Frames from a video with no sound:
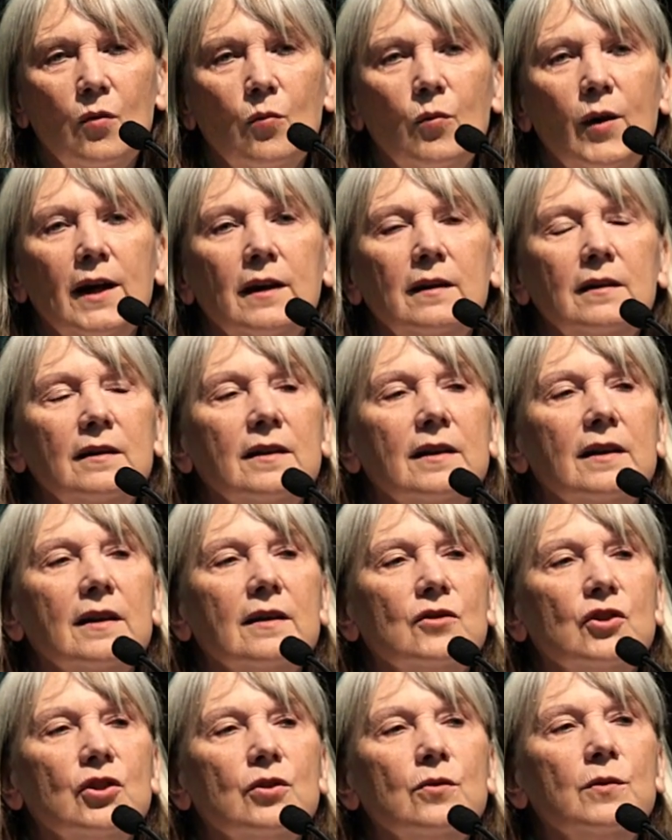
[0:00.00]
Well,
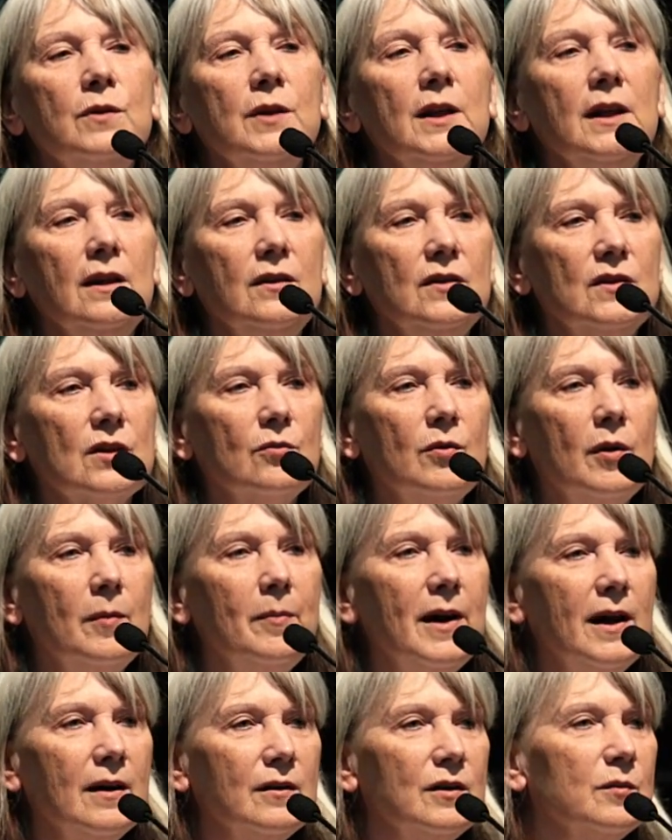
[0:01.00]
two things are
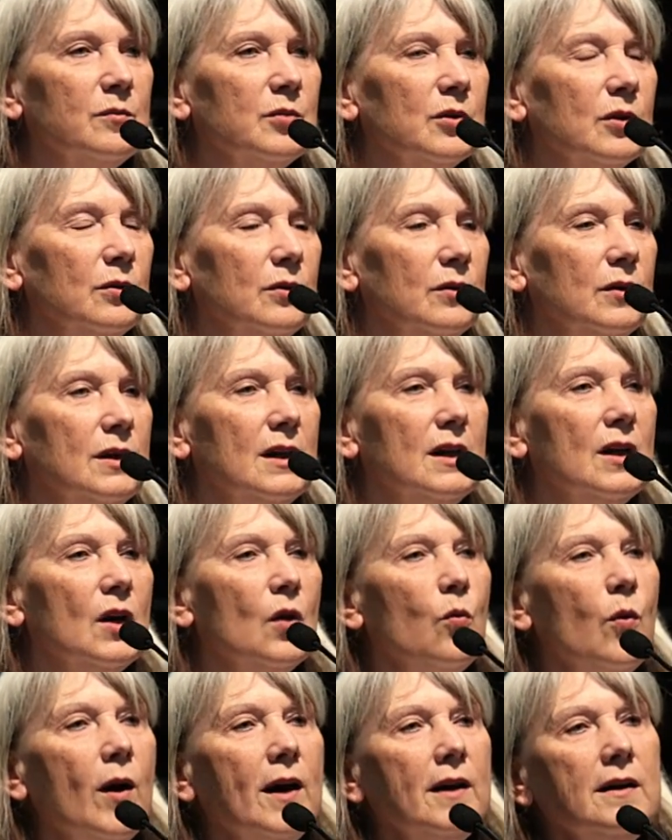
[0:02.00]
remarkable.
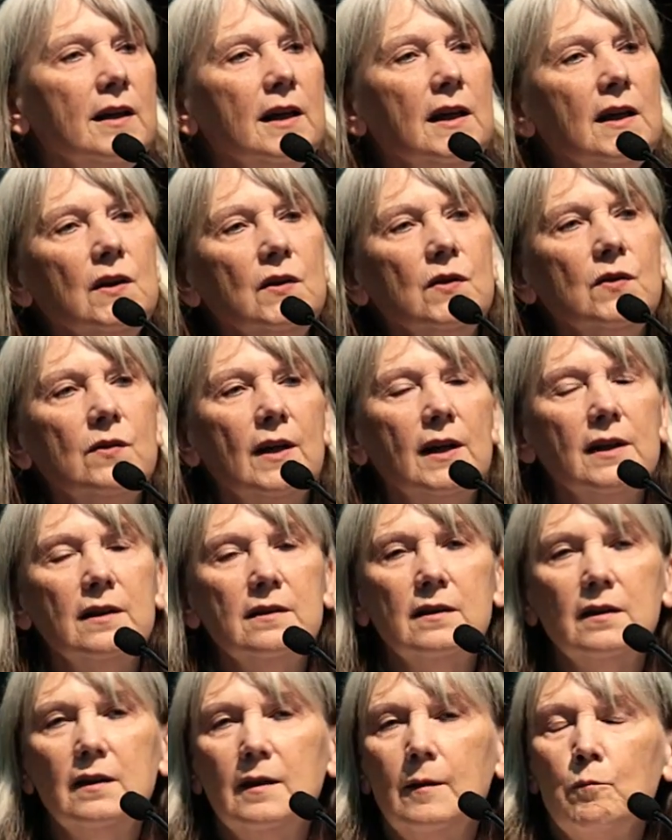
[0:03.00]
One is
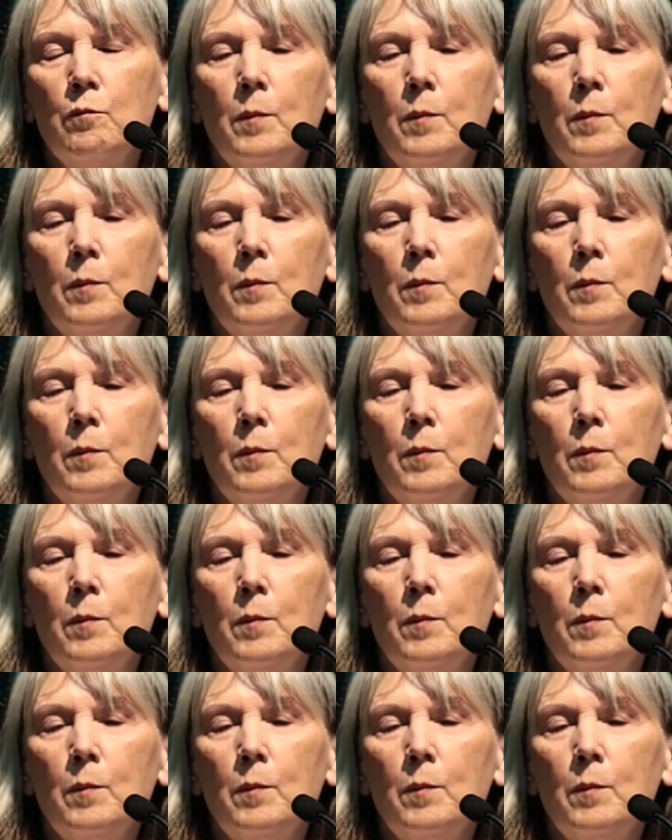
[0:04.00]
that